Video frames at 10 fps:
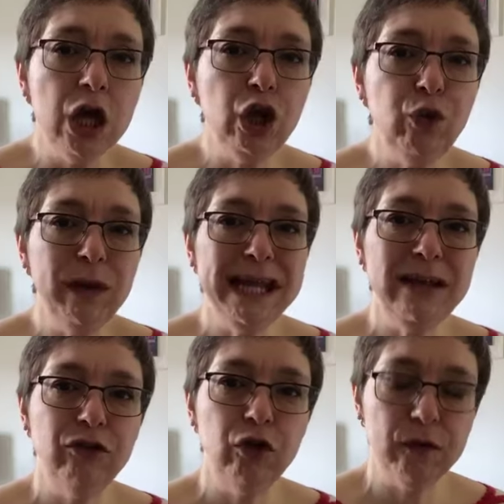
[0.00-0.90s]

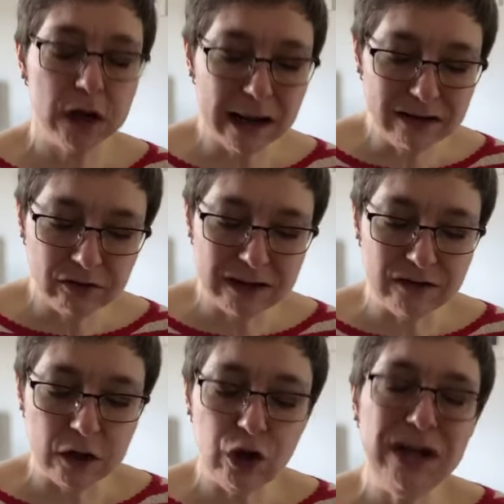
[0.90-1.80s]
The guidance
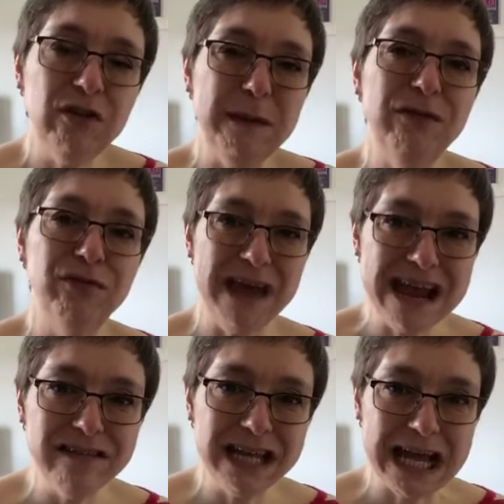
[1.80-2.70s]
says that you need to be
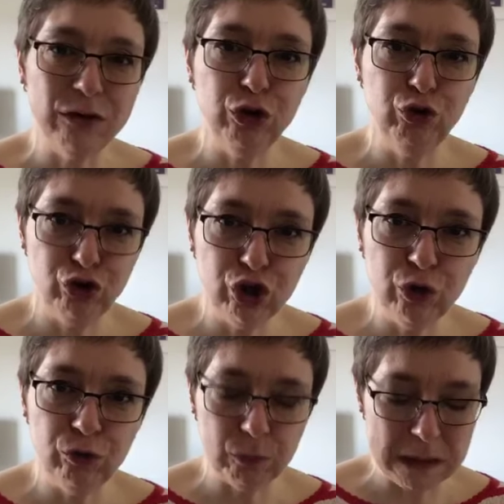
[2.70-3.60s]
fair in how you
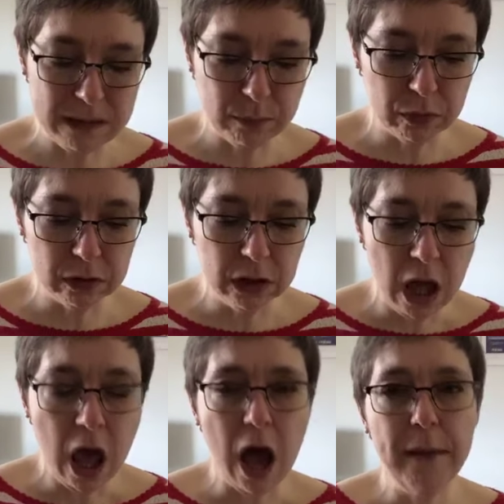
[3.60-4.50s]
choose people,
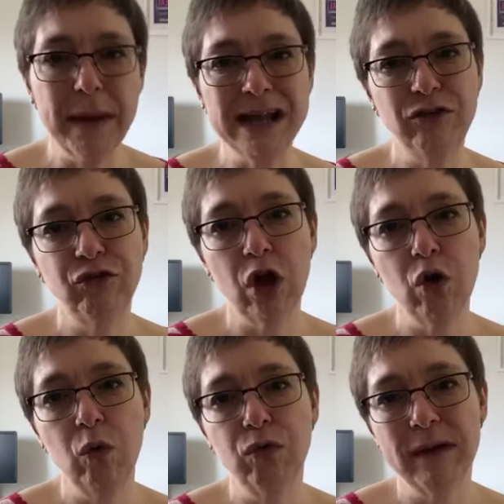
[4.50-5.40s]
and
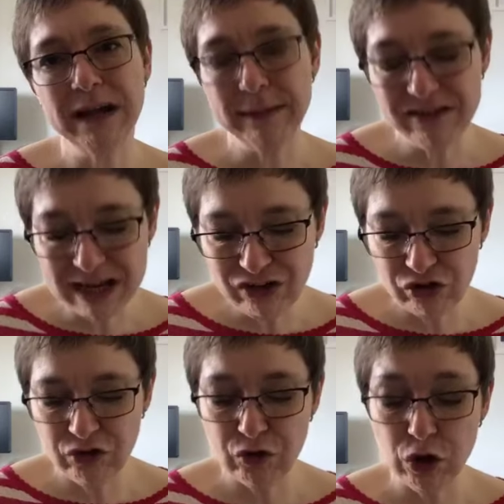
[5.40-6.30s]
so the
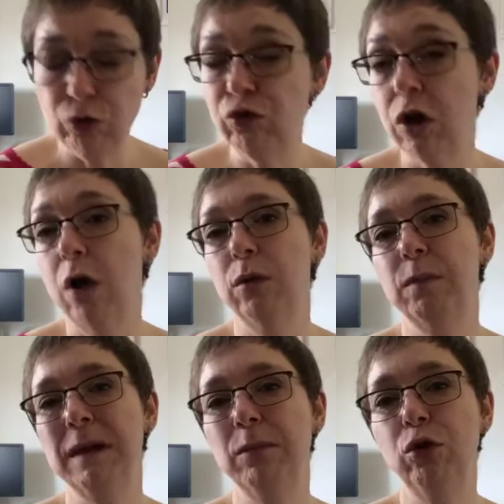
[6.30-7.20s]
recommendation is that you start
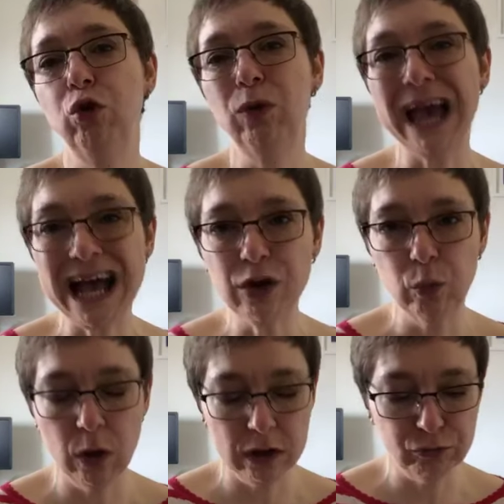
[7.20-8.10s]
with people who
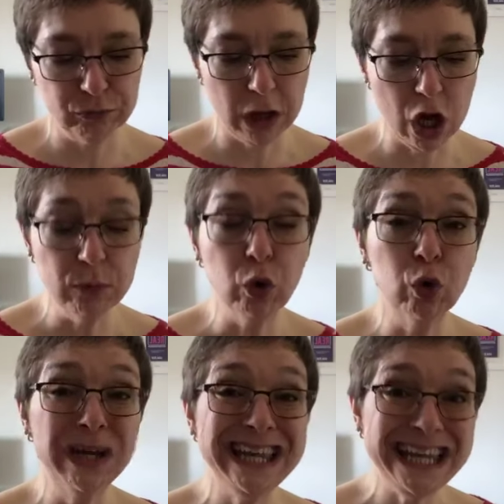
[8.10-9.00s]
cannot work from home
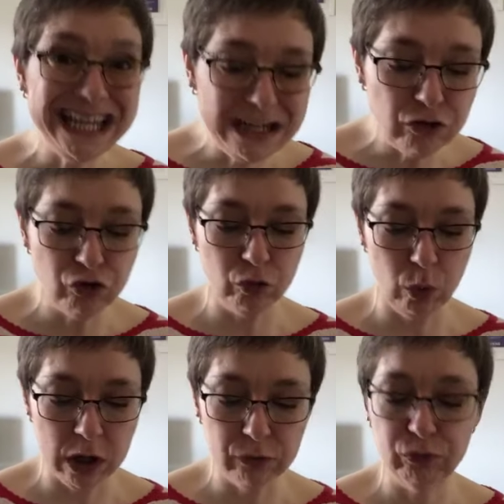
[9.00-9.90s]
or need to
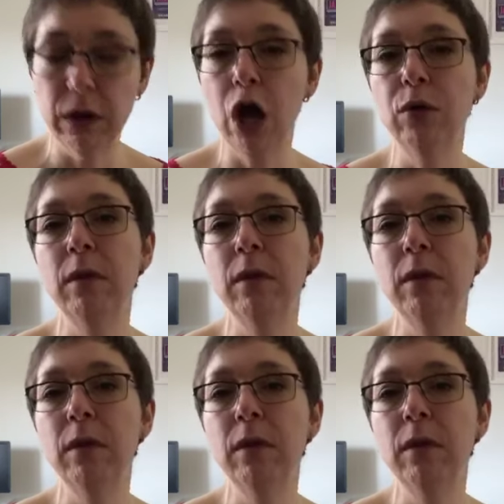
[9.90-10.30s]
work from home,